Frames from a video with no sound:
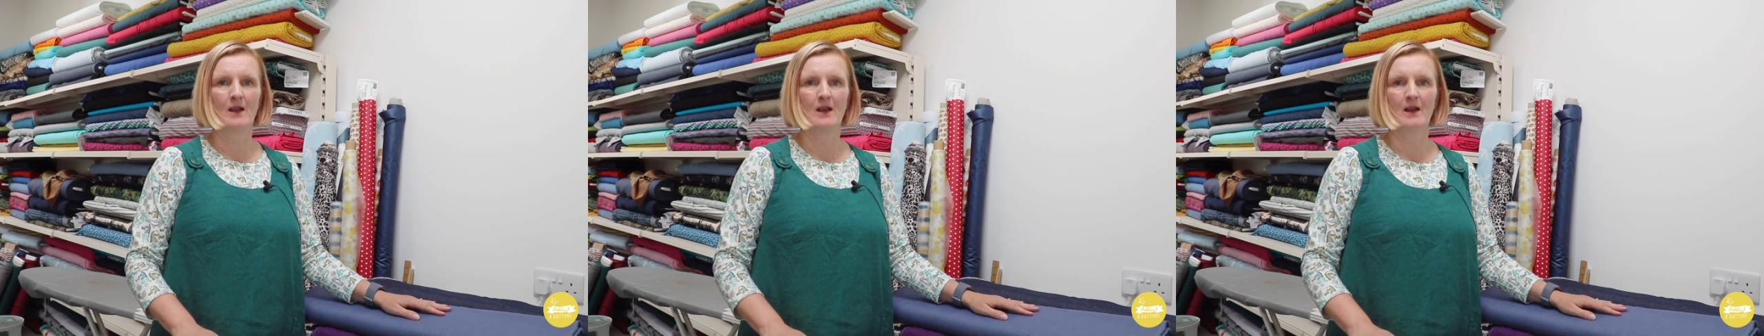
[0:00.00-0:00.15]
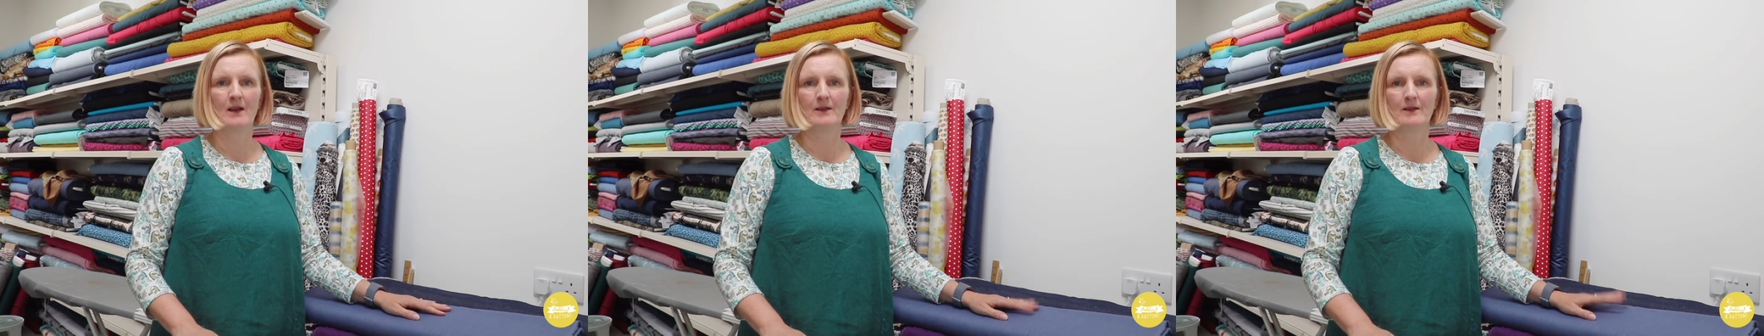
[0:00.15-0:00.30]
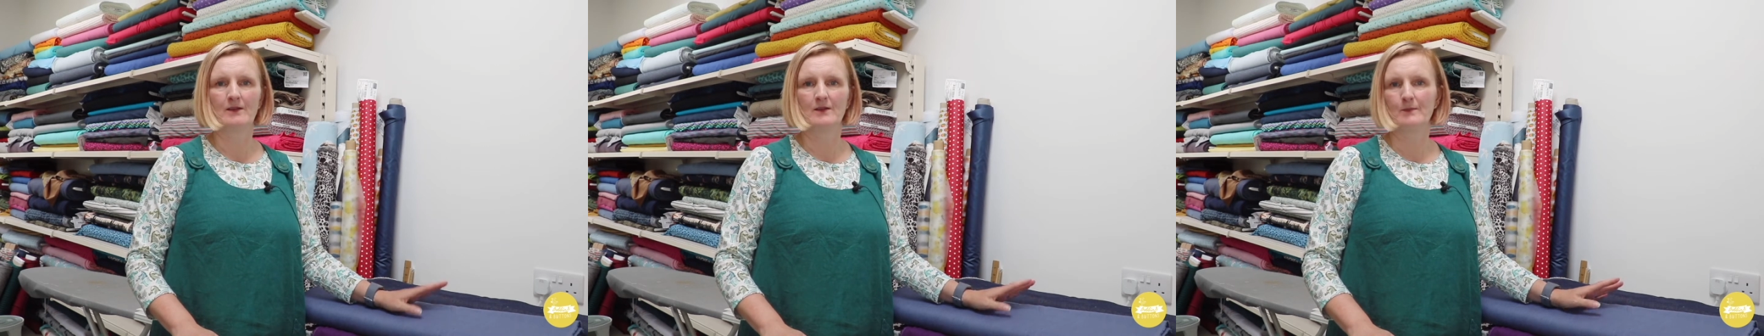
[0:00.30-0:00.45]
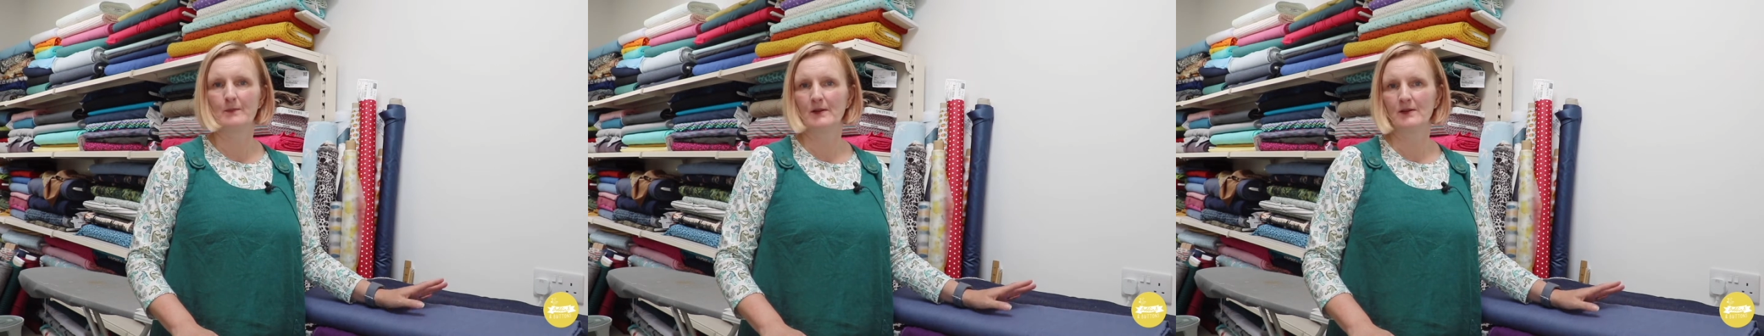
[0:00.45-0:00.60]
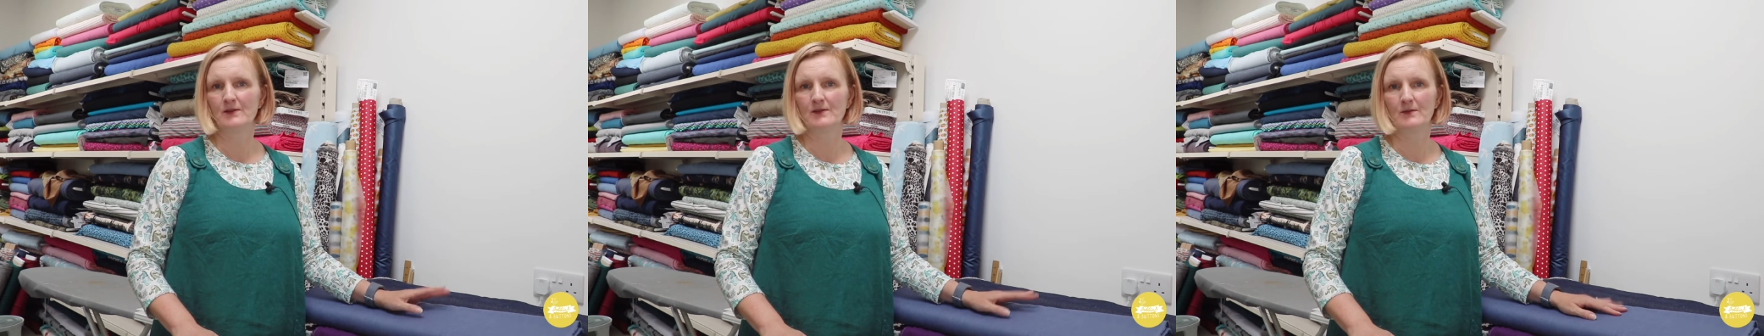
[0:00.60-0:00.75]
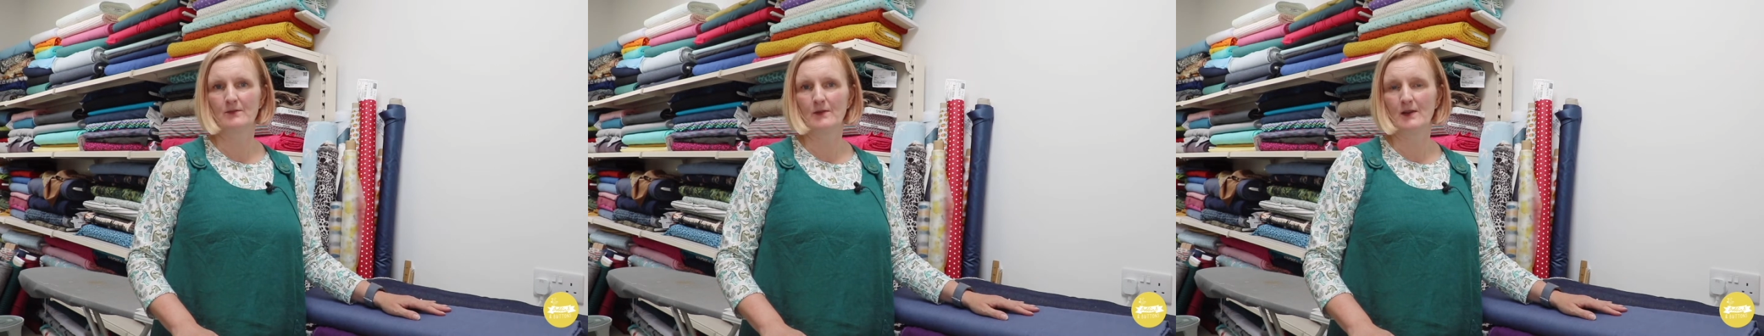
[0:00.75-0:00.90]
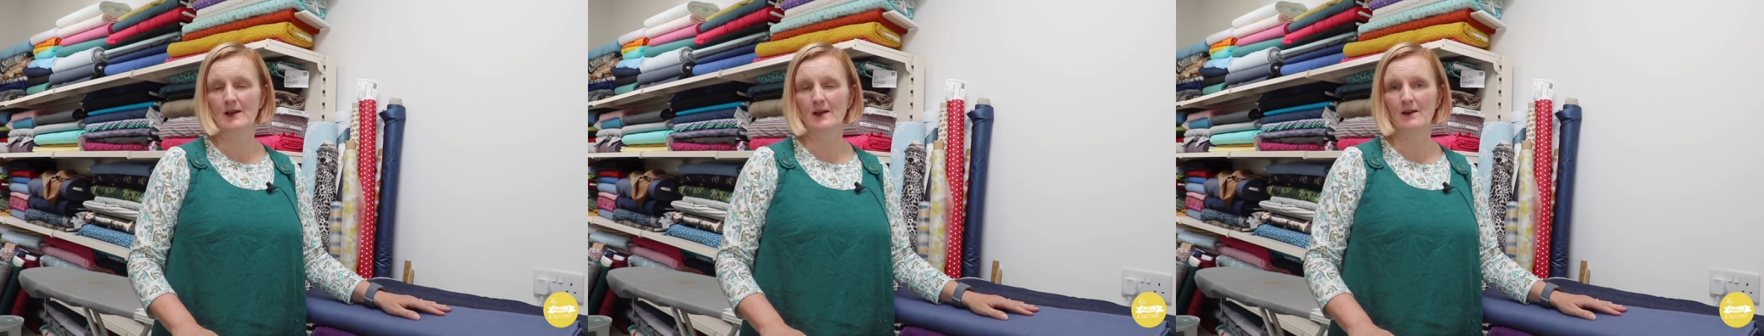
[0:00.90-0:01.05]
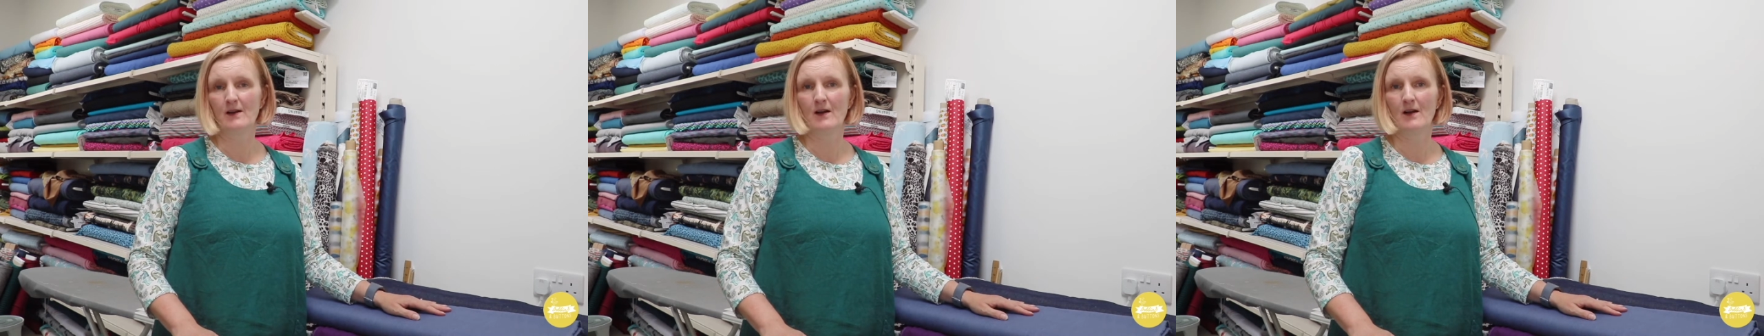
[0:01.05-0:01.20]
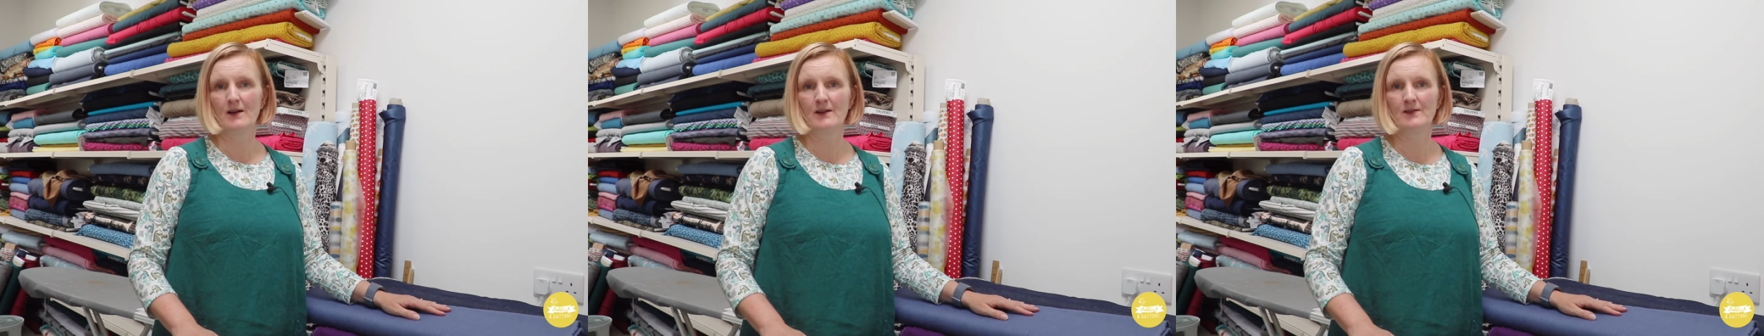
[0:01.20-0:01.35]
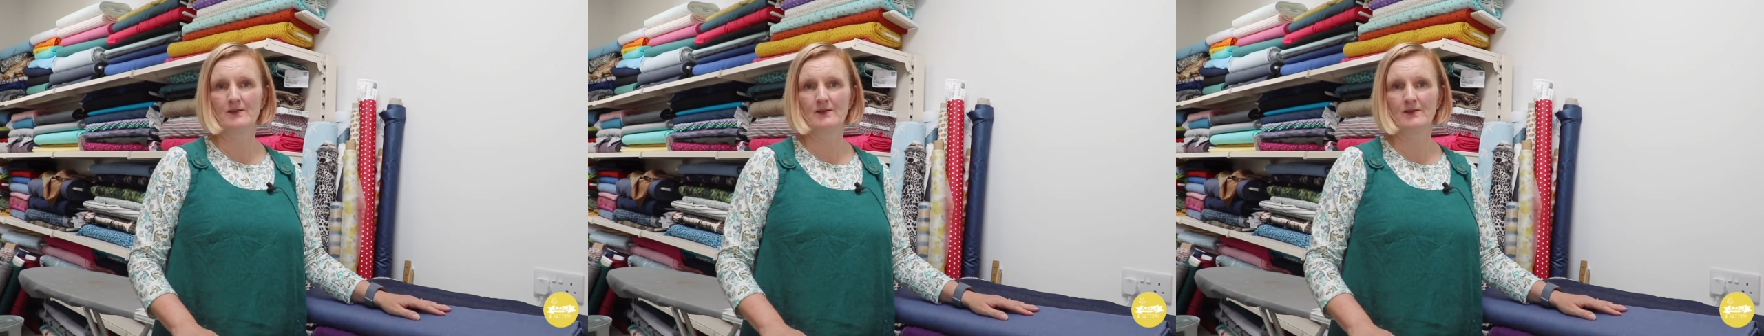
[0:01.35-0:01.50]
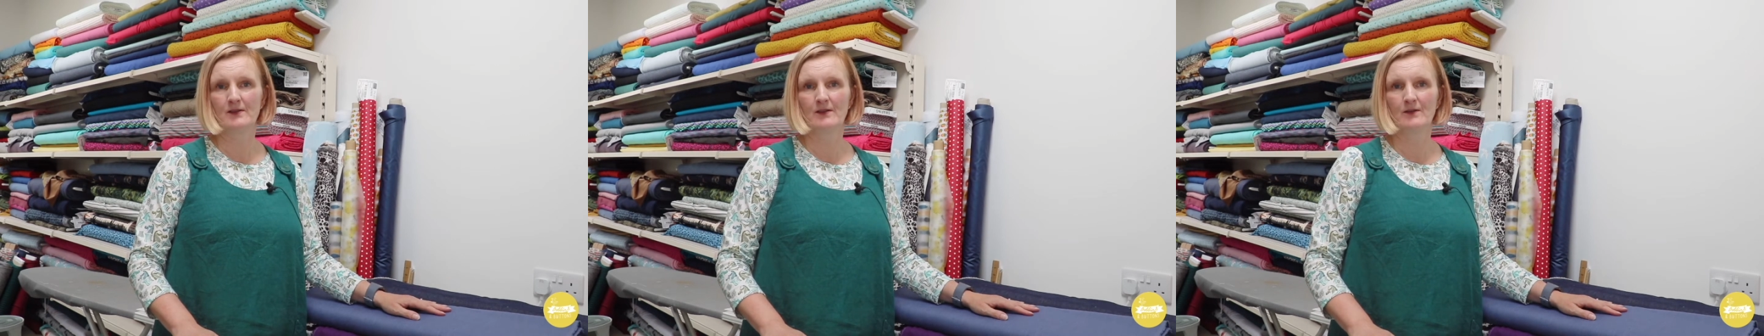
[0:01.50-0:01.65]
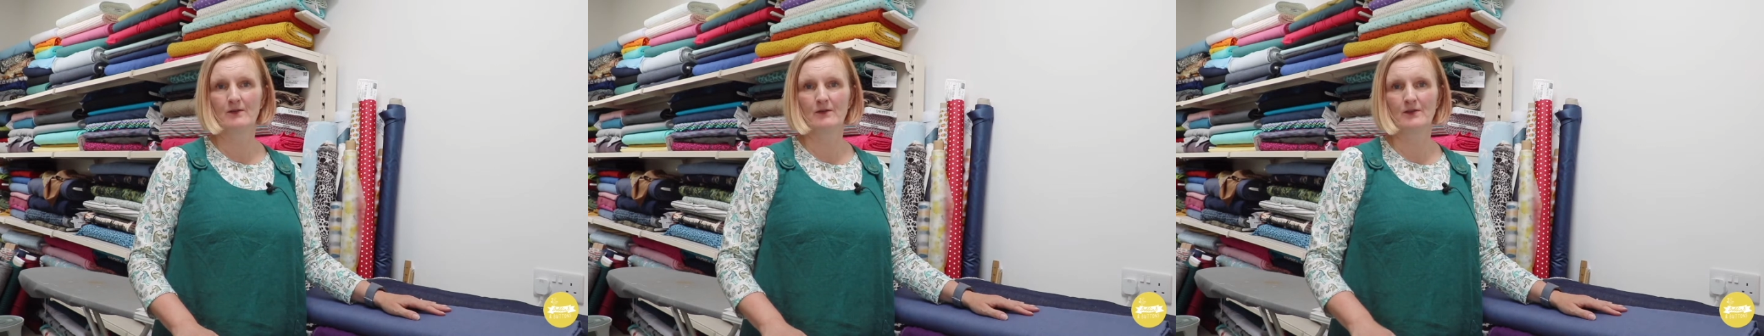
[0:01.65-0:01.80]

and been some really nice